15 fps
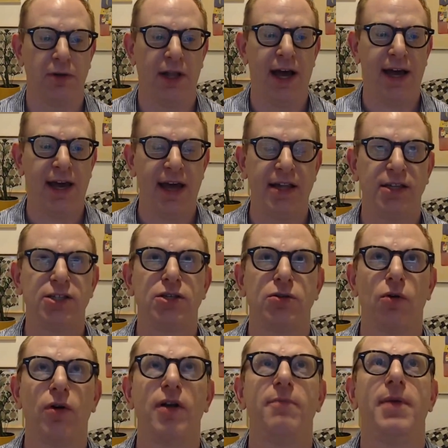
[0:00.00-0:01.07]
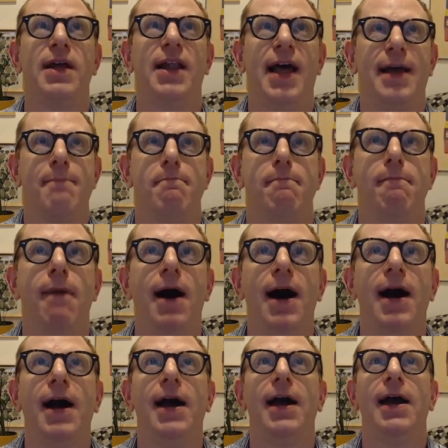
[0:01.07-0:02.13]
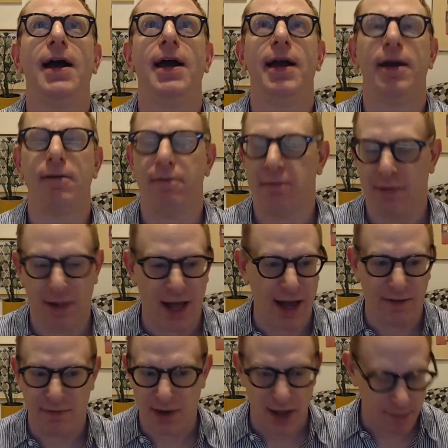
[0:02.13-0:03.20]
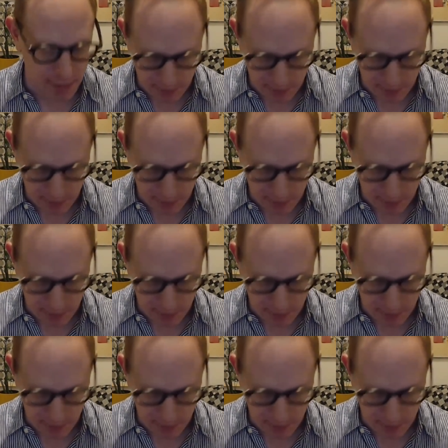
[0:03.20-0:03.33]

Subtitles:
Like it's sort of been like my lifetime,